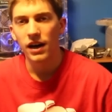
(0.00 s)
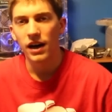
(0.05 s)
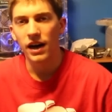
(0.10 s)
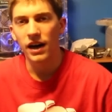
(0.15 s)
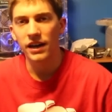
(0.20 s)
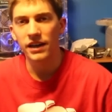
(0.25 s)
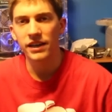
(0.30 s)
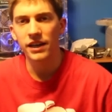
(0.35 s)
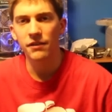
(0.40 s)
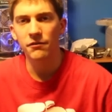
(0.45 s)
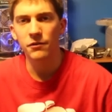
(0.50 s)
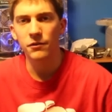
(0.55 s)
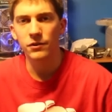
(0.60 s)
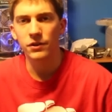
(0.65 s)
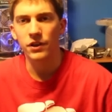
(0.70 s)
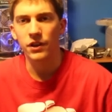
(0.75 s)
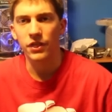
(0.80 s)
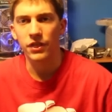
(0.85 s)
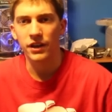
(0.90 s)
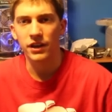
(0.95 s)
I never
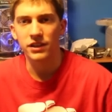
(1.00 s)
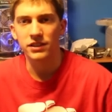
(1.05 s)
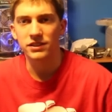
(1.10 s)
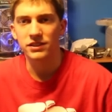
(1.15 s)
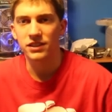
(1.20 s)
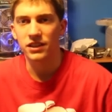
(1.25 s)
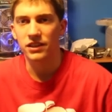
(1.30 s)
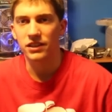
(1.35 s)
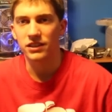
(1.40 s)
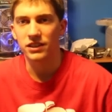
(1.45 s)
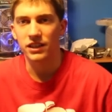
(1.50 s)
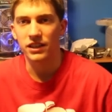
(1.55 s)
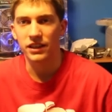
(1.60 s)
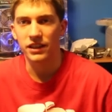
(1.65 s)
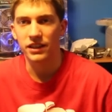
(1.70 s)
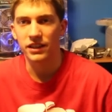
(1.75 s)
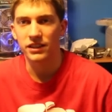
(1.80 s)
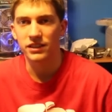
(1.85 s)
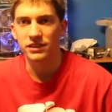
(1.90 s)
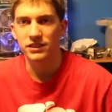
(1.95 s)
would have thought something
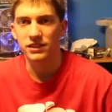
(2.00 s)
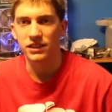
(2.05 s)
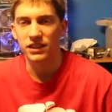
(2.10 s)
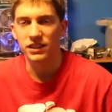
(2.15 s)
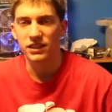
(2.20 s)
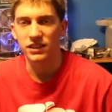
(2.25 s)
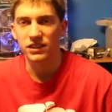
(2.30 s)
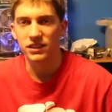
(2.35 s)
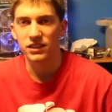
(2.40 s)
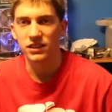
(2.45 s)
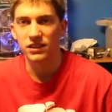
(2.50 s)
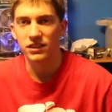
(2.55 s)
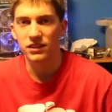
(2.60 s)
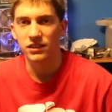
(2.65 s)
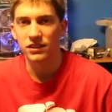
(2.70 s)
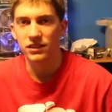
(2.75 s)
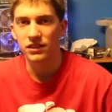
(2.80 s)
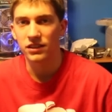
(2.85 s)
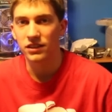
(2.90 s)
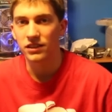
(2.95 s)
like this like
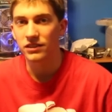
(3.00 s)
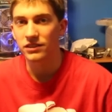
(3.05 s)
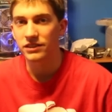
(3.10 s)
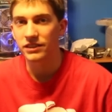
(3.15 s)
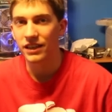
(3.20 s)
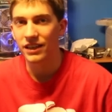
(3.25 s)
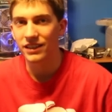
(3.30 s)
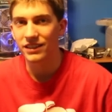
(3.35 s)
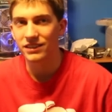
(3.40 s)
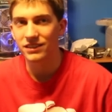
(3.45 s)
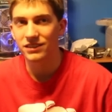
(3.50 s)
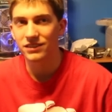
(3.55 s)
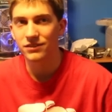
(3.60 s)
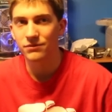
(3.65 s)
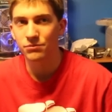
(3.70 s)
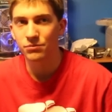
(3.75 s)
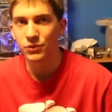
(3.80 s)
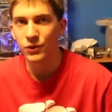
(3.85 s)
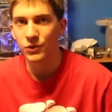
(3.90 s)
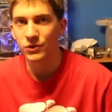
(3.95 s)
to take
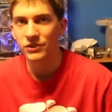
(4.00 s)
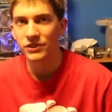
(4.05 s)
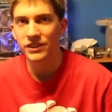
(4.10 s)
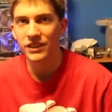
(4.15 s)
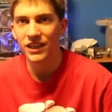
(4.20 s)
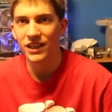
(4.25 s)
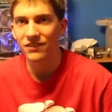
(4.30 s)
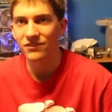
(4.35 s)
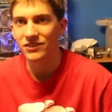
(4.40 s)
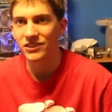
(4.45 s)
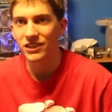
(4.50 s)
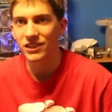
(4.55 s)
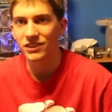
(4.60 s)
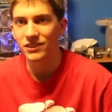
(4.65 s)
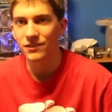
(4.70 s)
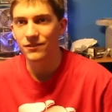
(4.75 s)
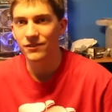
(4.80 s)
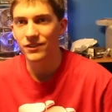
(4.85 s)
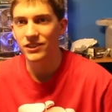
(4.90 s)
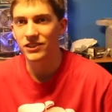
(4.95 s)
protein out of
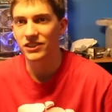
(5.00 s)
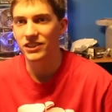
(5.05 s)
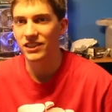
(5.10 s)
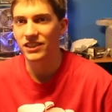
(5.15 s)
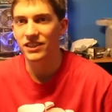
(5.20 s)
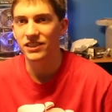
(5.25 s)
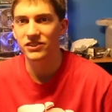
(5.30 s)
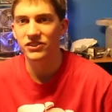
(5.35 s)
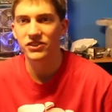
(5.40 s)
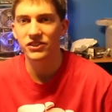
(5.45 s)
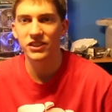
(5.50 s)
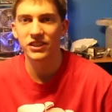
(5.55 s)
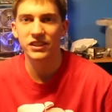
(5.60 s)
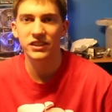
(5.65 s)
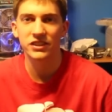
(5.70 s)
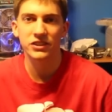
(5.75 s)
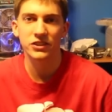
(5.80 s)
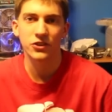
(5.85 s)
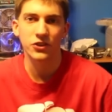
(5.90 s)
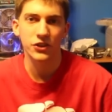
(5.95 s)
jellyfish and insert
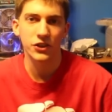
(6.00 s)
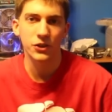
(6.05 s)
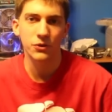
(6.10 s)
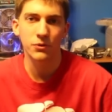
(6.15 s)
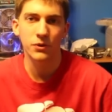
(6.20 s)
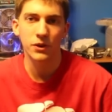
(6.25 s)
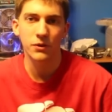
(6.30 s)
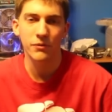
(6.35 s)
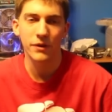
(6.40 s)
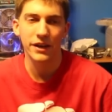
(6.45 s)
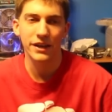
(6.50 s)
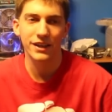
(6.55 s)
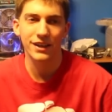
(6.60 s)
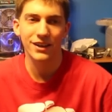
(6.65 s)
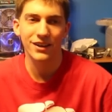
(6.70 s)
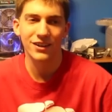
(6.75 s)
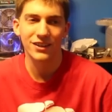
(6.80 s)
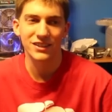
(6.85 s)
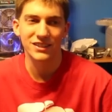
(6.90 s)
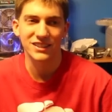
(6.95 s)
into a human to make
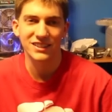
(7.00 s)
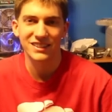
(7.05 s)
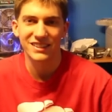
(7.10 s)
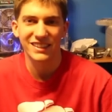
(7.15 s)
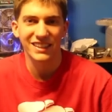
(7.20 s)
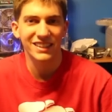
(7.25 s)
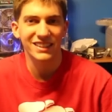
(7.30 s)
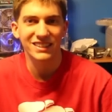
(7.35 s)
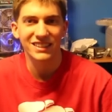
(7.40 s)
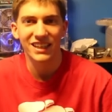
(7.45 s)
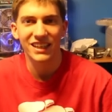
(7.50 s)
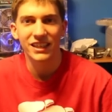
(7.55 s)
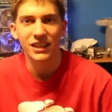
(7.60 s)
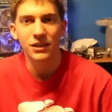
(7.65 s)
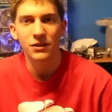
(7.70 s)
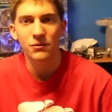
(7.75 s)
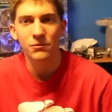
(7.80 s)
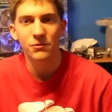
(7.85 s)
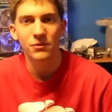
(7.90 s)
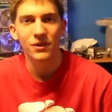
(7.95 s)
our skin light
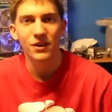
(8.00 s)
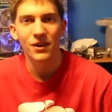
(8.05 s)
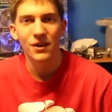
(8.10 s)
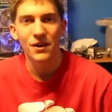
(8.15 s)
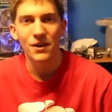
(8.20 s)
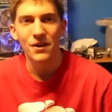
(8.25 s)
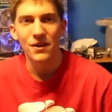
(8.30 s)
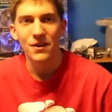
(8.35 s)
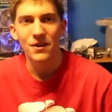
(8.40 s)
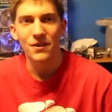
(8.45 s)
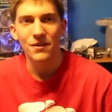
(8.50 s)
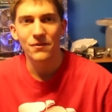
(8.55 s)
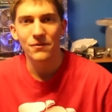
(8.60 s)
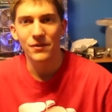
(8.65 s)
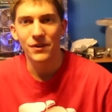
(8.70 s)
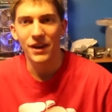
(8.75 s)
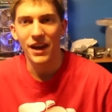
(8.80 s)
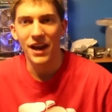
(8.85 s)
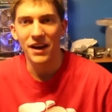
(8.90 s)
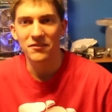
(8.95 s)
up
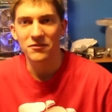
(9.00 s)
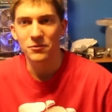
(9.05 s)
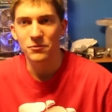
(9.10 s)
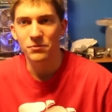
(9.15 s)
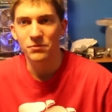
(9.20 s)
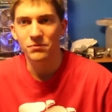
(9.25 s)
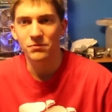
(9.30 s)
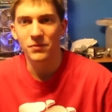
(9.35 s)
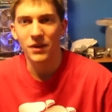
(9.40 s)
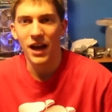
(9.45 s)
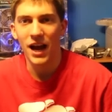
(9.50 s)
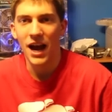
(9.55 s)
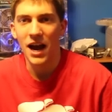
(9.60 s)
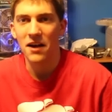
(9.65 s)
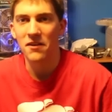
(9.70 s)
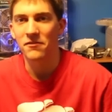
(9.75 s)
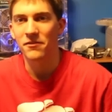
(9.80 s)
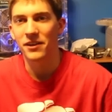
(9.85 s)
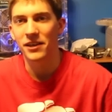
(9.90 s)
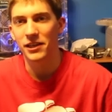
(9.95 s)
would ever
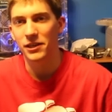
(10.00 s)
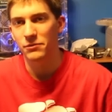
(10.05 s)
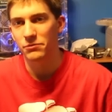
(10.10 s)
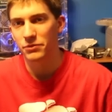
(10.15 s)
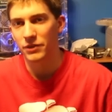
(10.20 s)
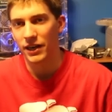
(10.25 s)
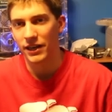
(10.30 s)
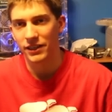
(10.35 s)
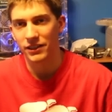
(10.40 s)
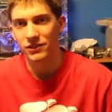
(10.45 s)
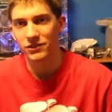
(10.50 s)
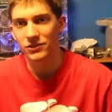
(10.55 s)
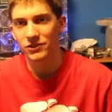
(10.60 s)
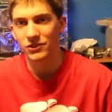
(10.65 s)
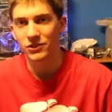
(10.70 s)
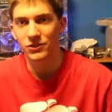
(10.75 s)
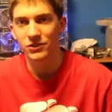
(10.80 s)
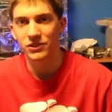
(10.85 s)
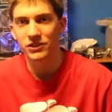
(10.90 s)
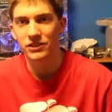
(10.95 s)
have any practical
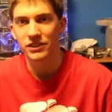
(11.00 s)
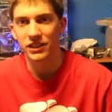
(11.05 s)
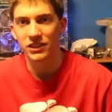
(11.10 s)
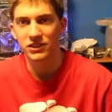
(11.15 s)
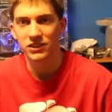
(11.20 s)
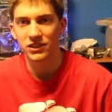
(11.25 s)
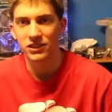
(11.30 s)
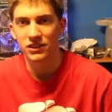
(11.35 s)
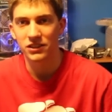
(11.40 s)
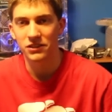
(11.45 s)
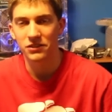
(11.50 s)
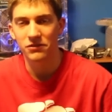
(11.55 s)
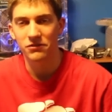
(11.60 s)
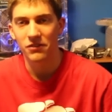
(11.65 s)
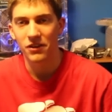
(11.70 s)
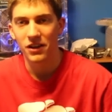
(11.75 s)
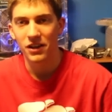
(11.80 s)
use next to